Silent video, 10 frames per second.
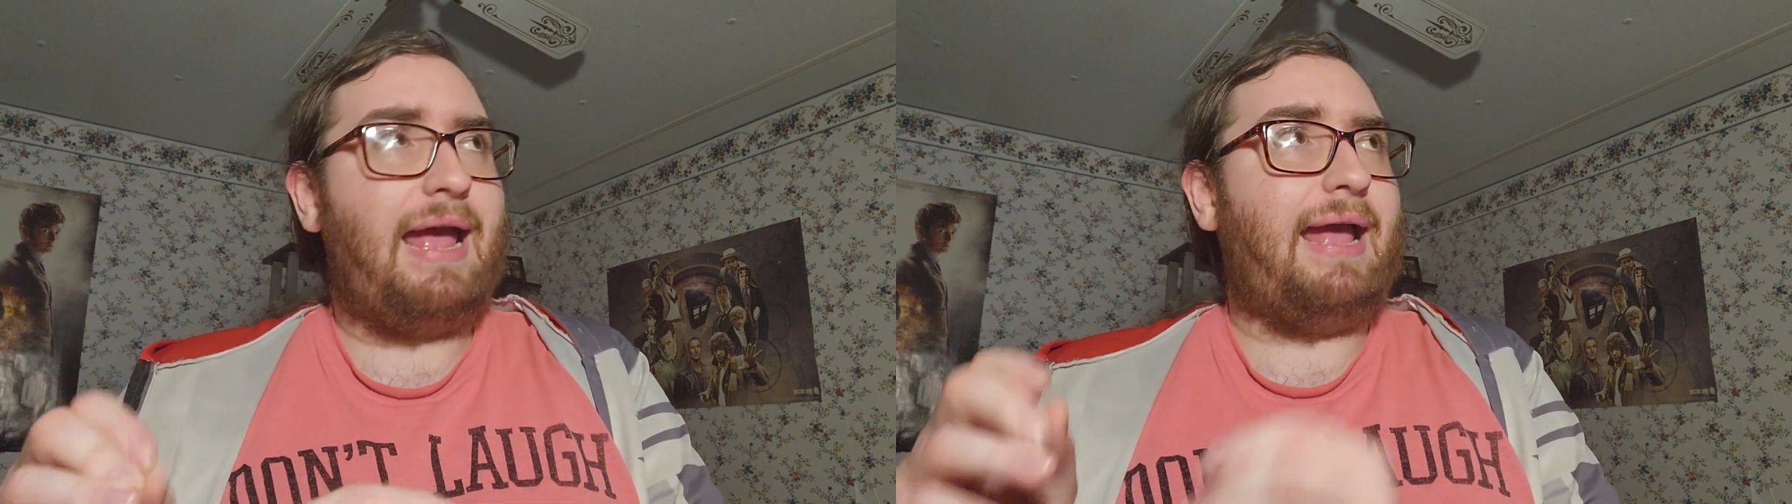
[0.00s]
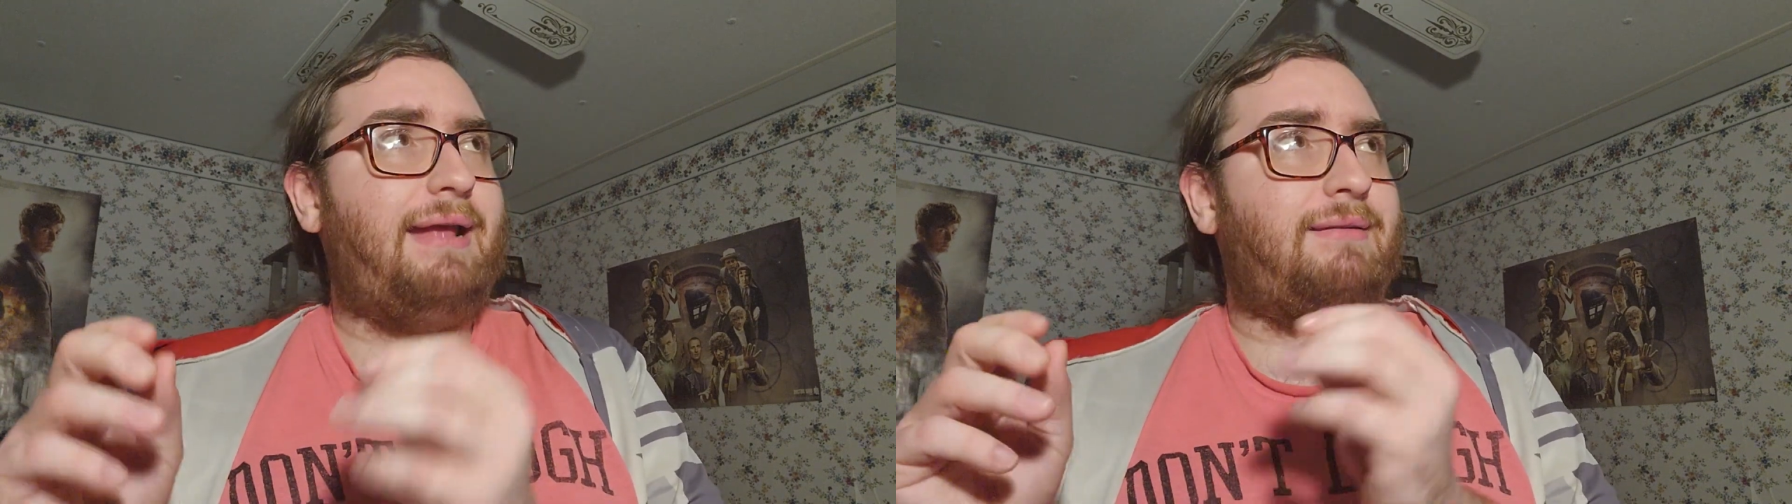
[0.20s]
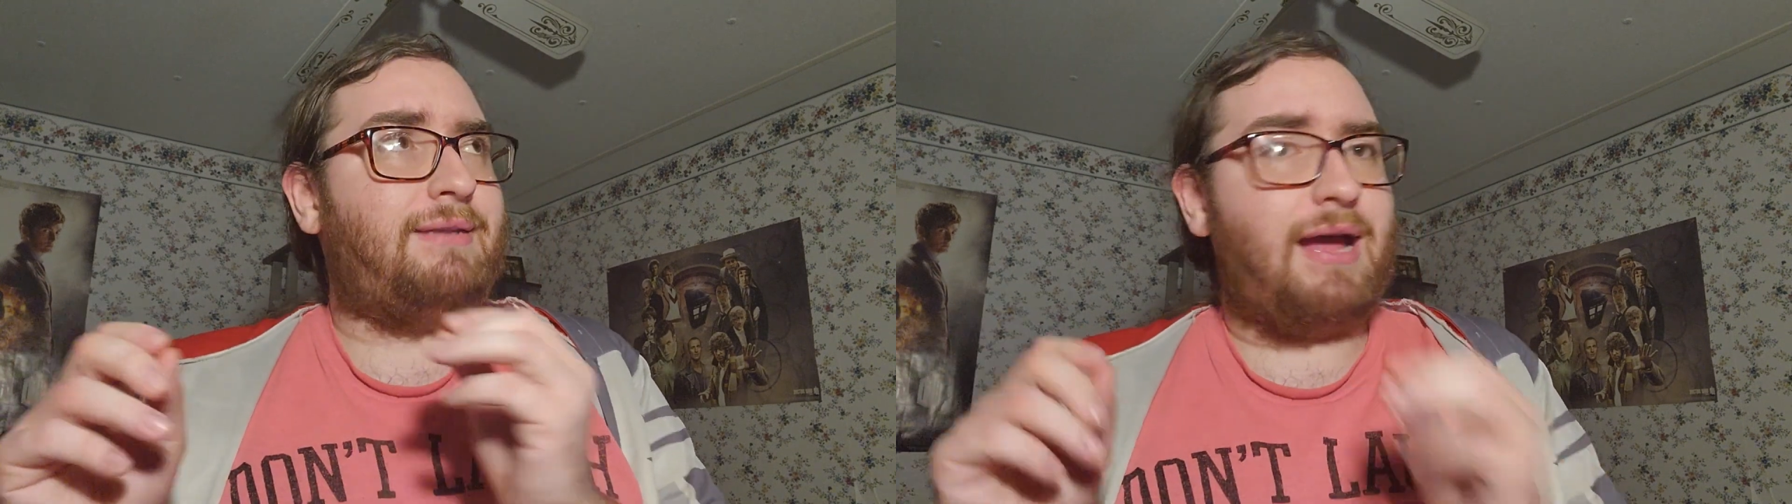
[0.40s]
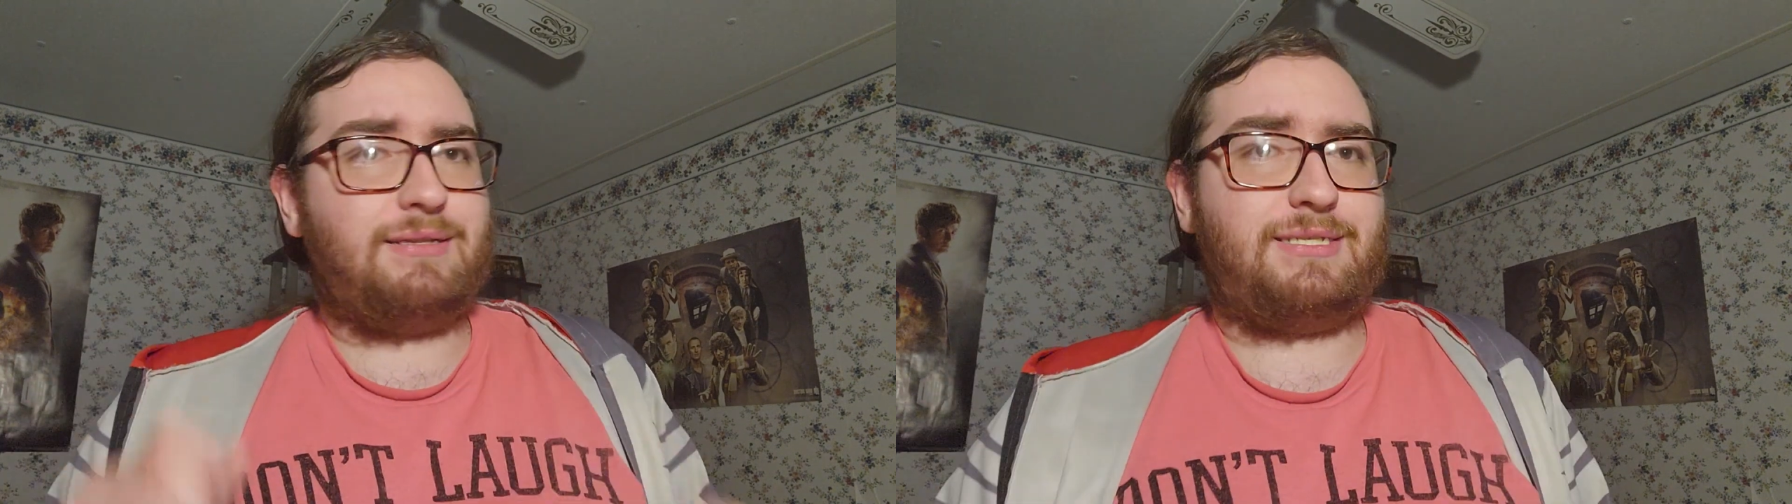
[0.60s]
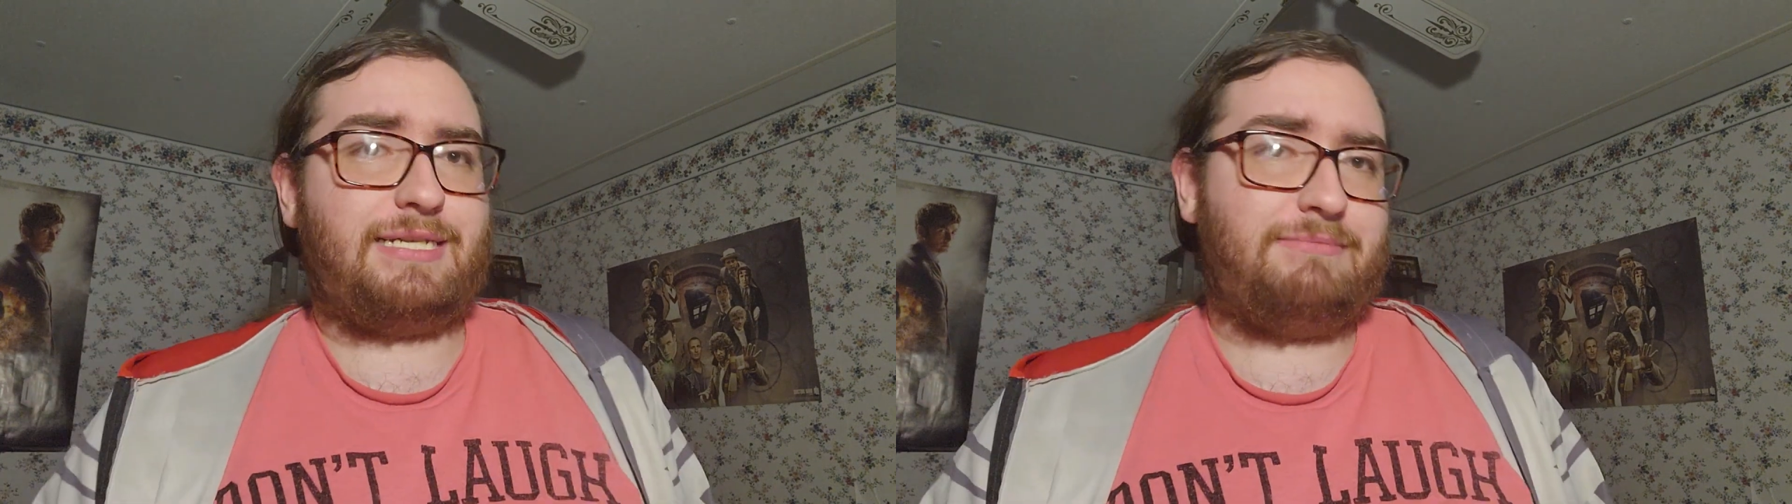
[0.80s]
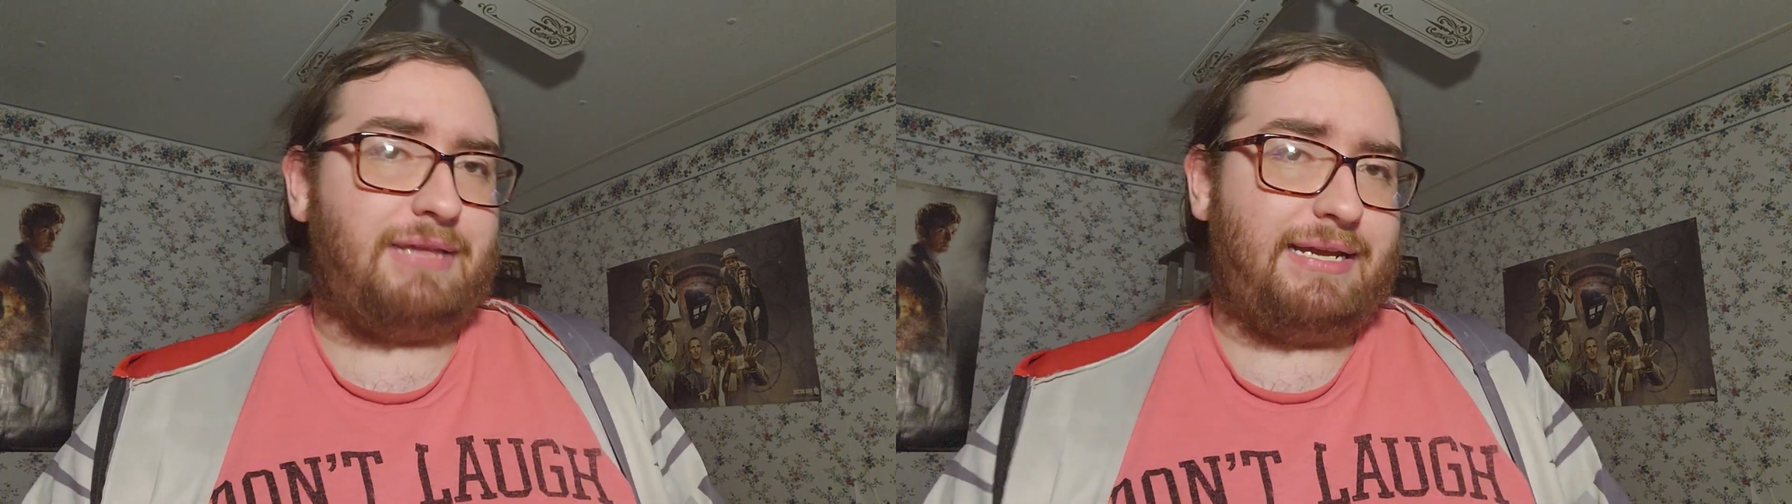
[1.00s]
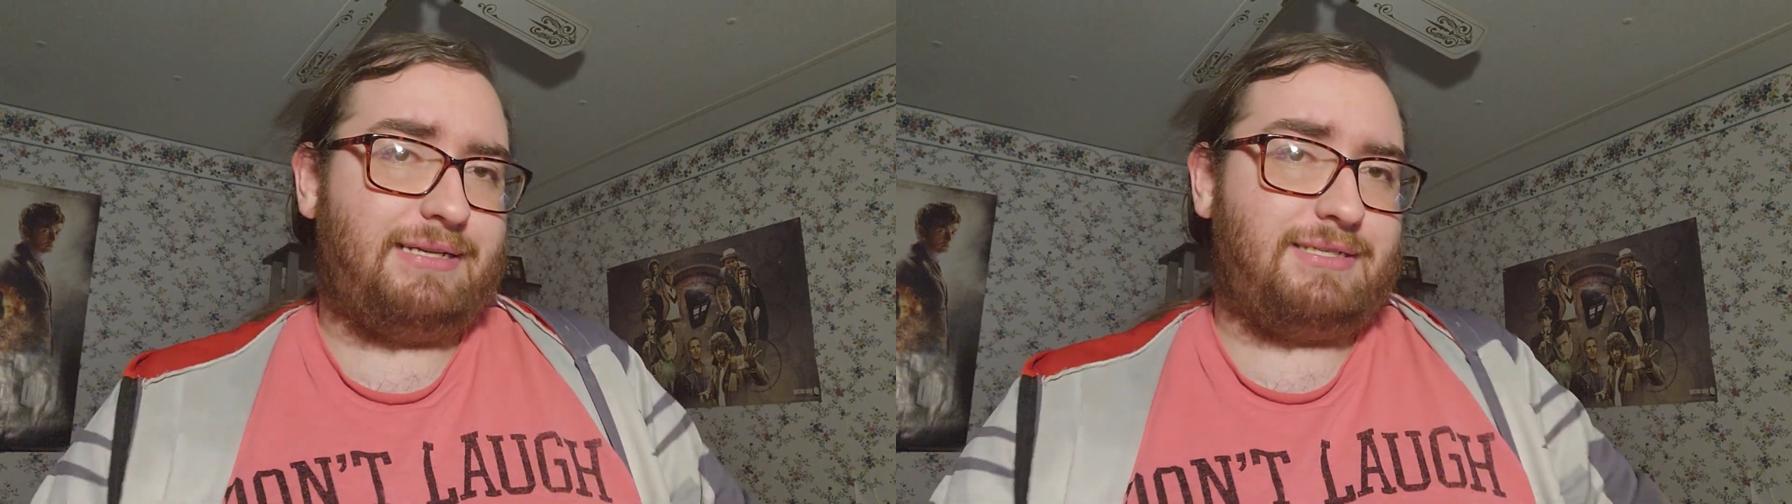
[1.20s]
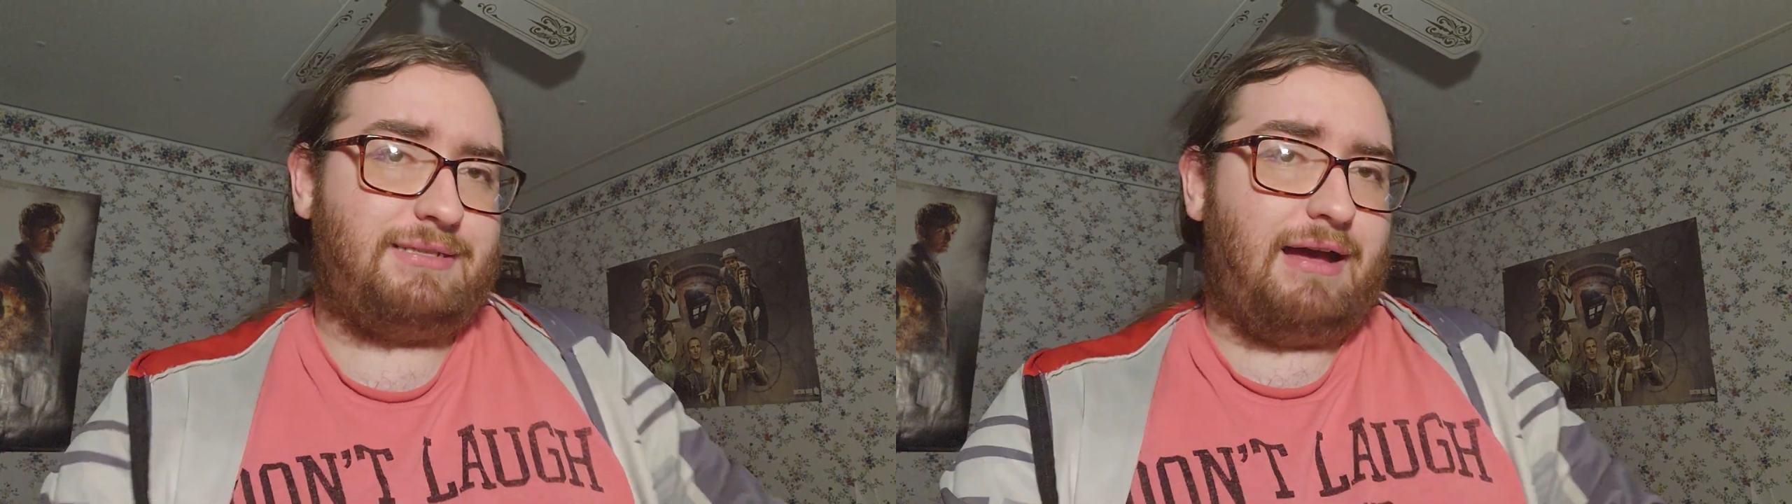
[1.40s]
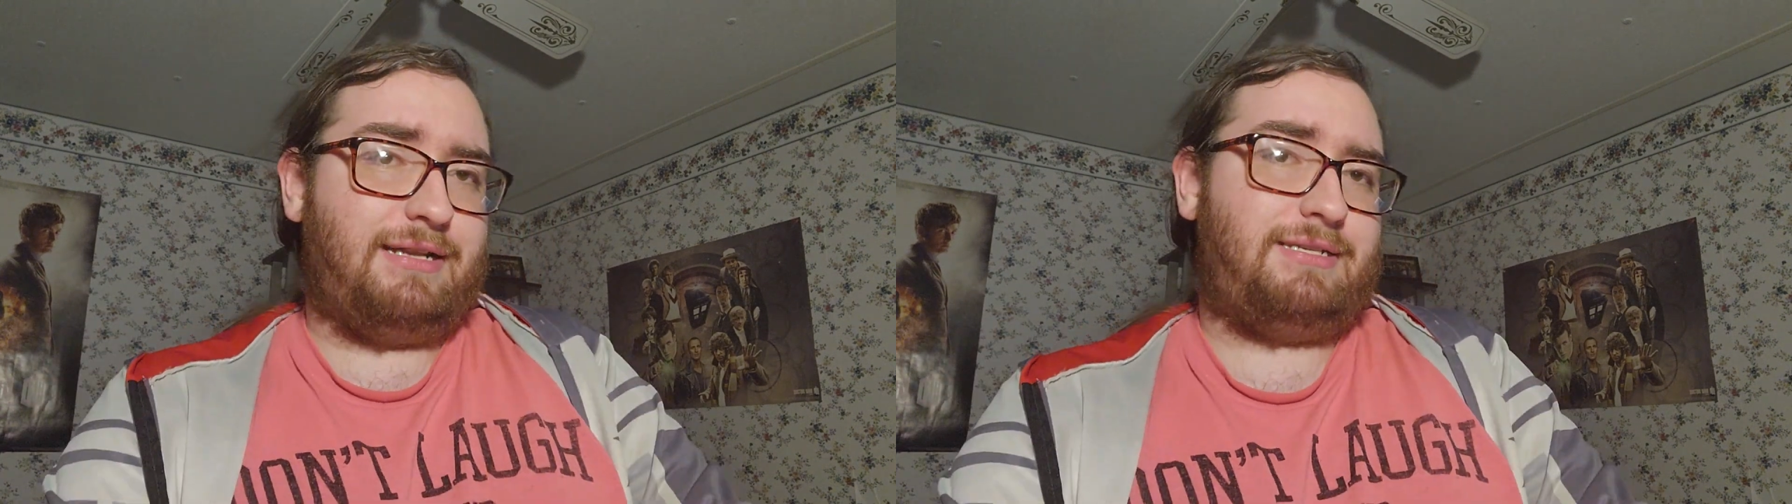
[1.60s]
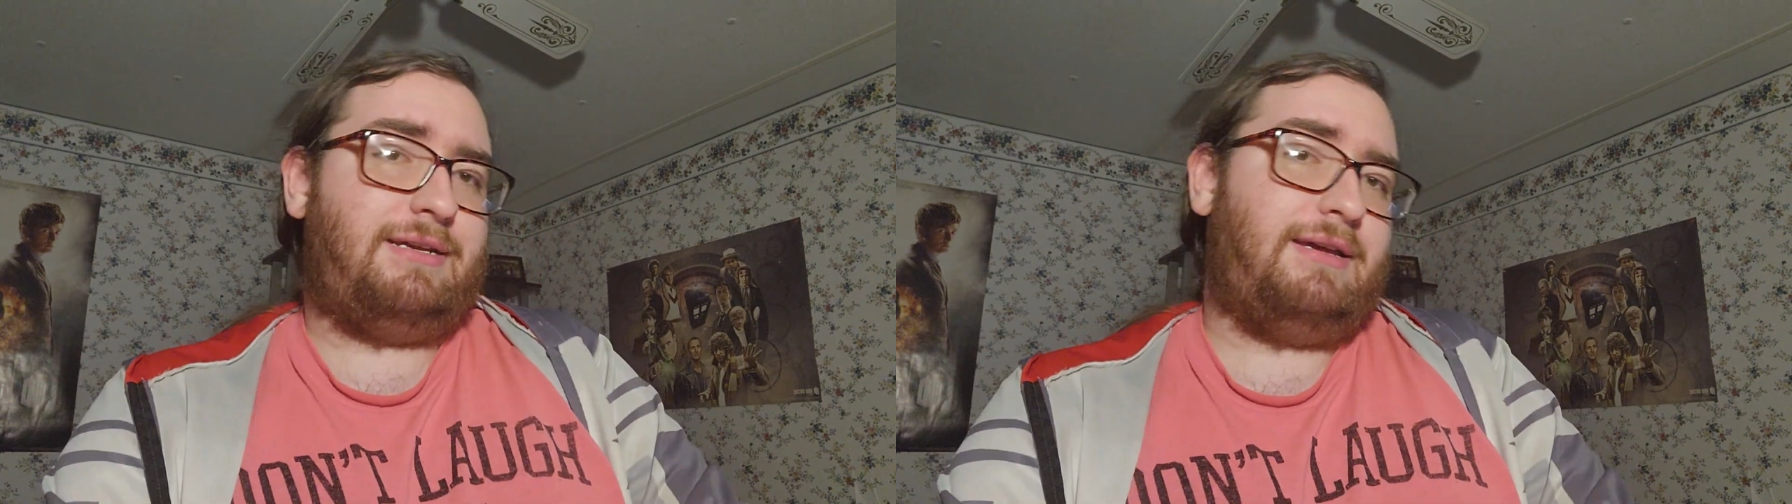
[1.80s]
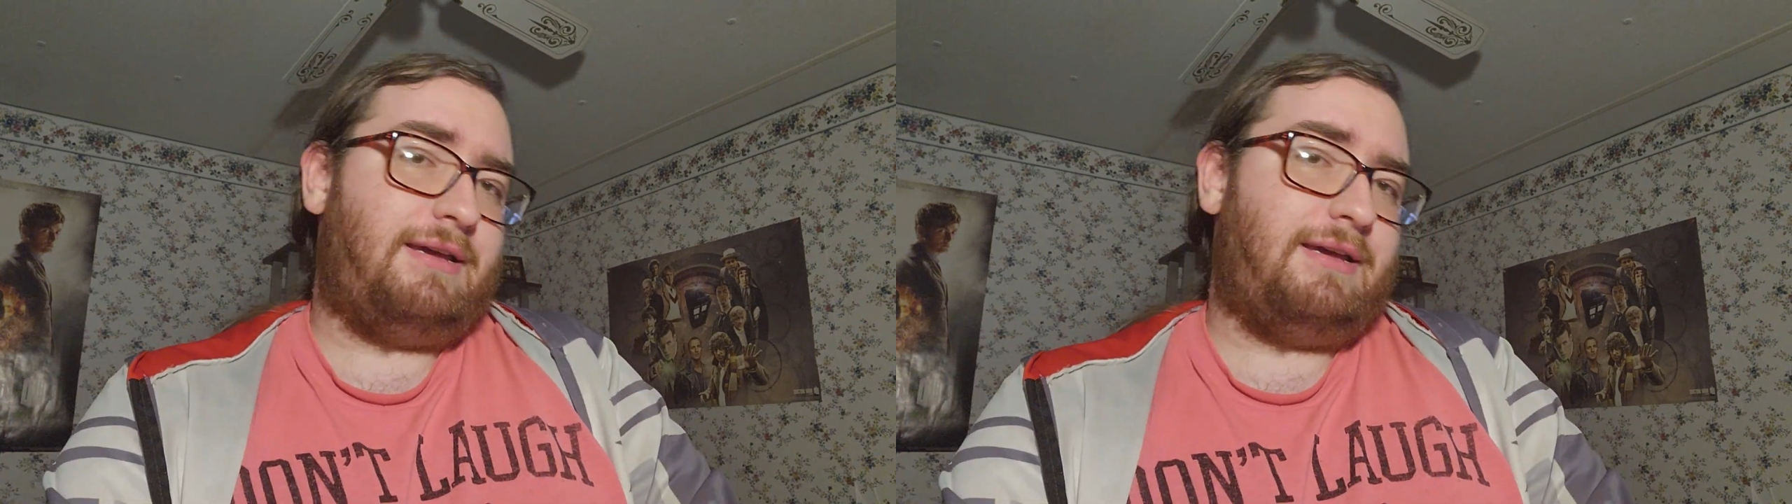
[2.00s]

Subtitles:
and not seem like it's not